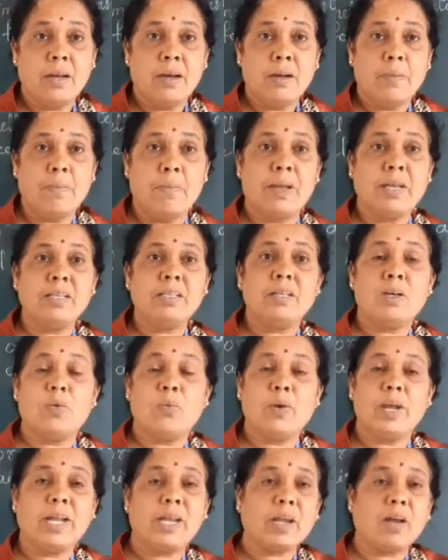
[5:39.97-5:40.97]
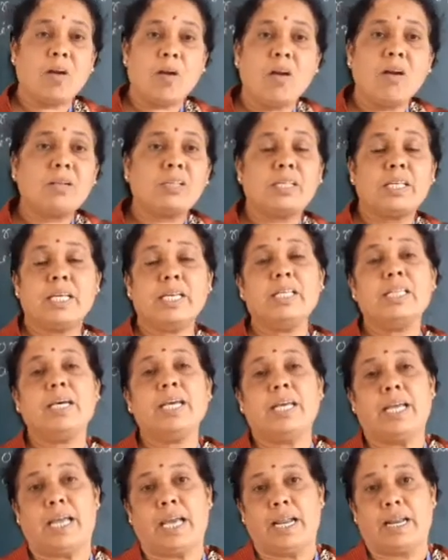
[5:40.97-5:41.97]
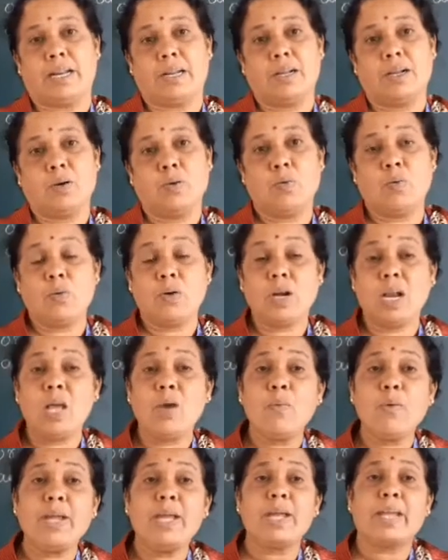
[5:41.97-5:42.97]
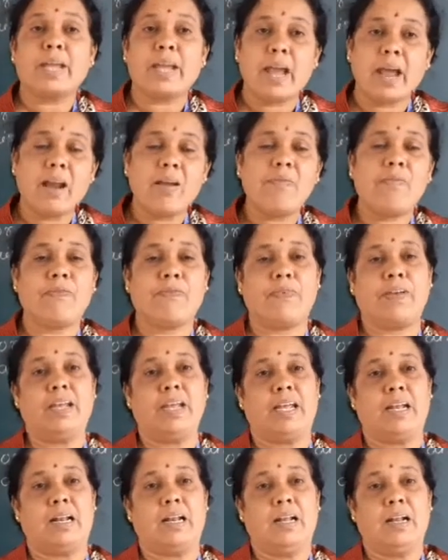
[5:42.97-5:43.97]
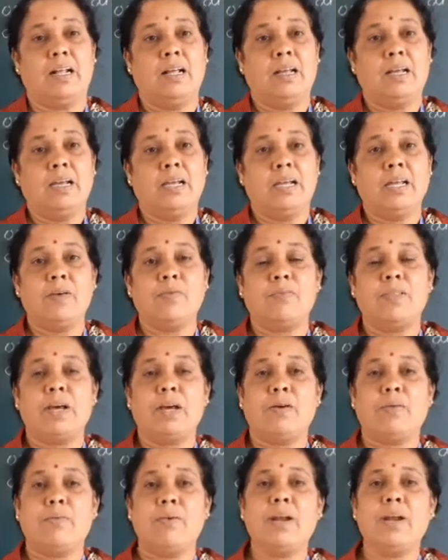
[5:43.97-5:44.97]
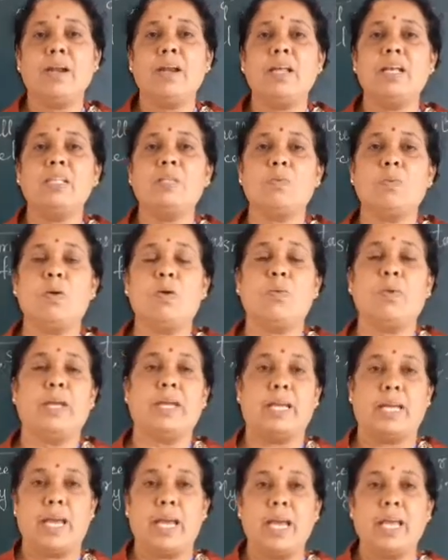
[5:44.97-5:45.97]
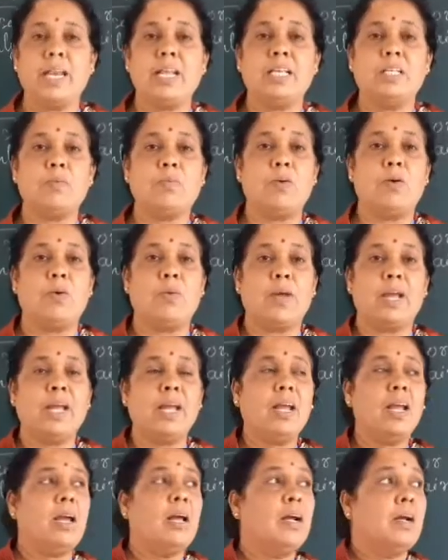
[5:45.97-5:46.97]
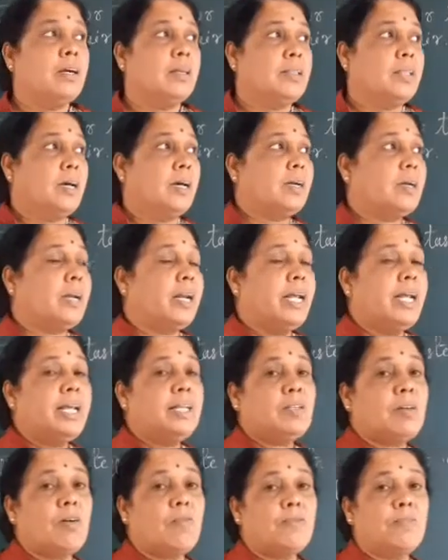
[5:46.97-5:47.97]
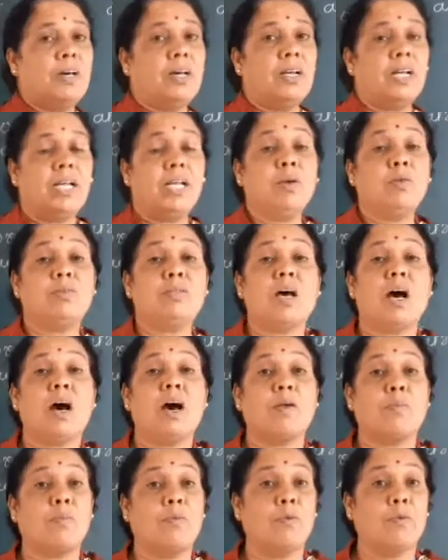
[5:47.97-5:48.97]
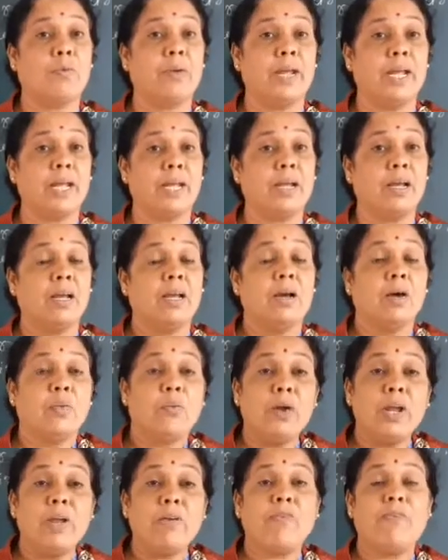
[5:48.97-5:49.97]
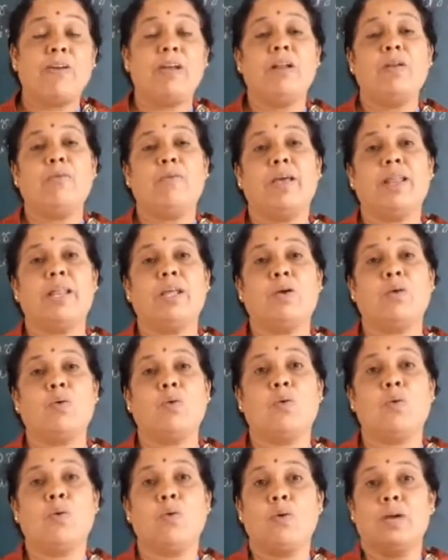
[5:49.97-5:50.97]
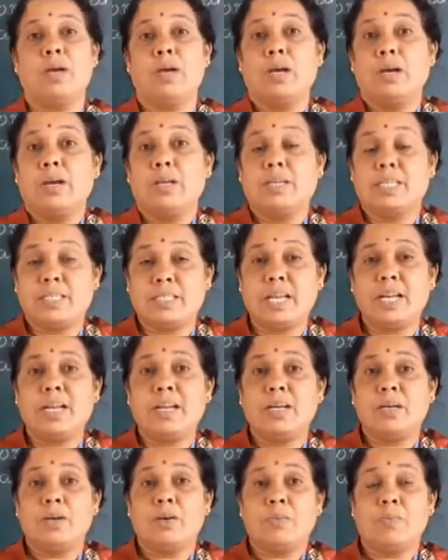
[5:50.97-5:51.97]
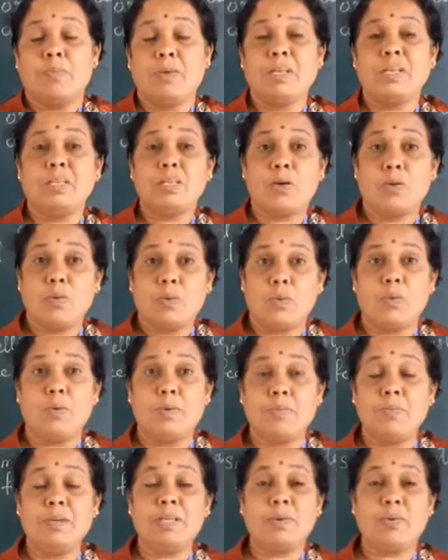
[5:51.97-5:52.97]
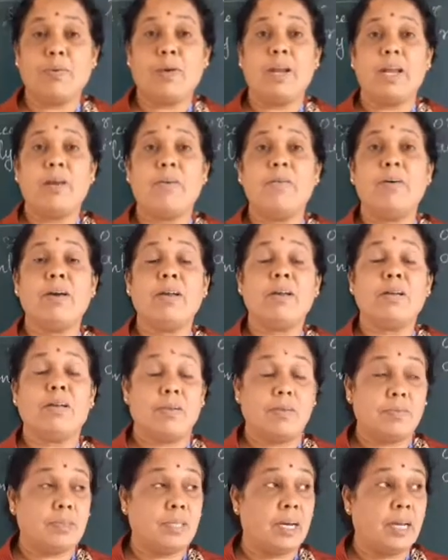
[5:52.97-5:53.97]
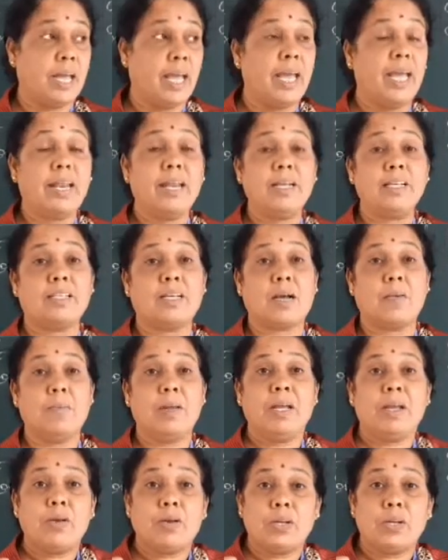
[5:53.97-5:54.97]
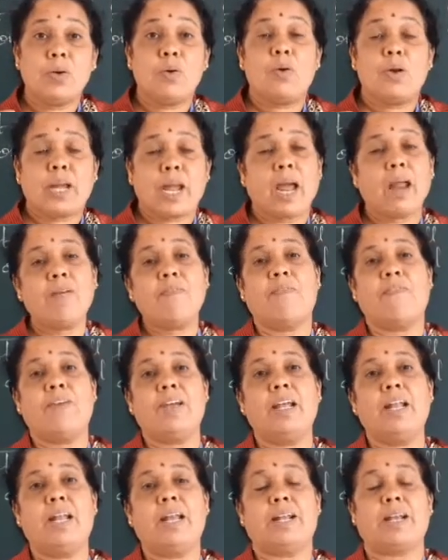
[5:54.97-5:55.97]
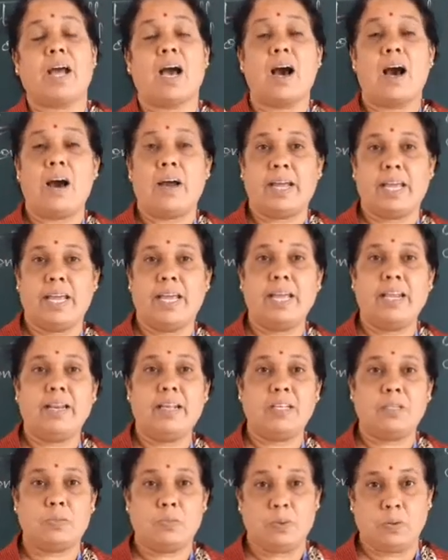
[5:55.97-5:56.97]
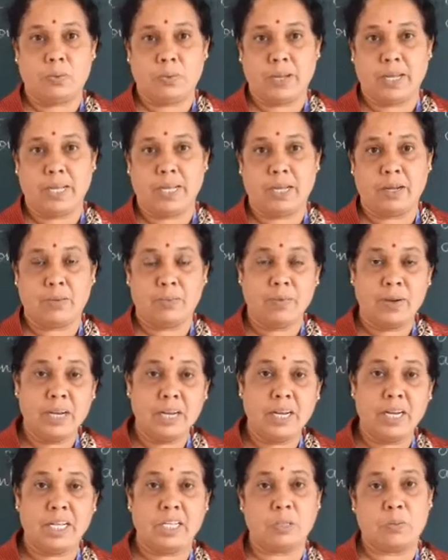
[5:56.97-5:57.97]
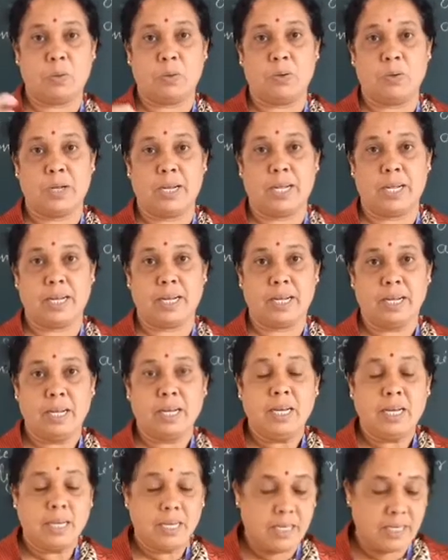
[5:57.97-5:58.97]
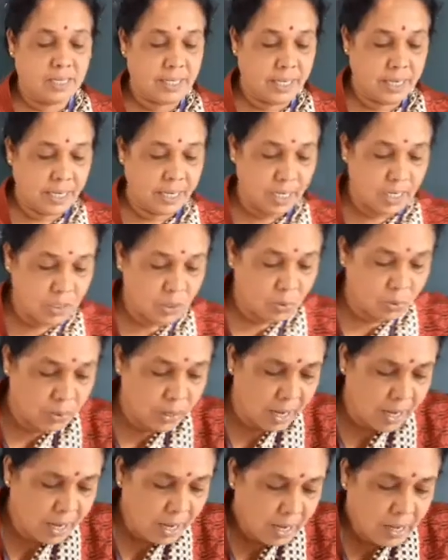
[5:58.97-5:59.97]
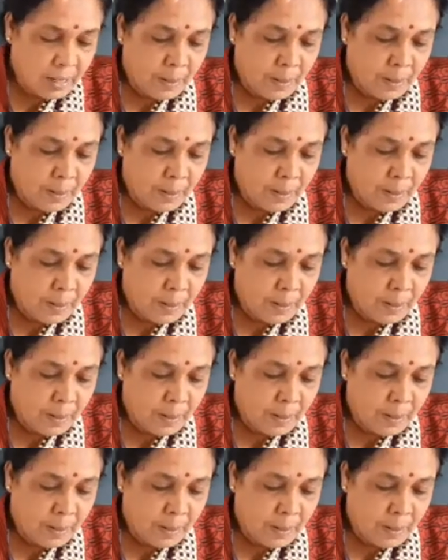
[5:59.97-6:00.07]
Means we cannot see the air. Only we can feel. If the wind is blowing, air is blowing, the trees of the leaves are moving. We feel very cold. Is it? Means whenever the air is coming, you can feel it. Air is blowing, wind is blowing. Is it, dear student?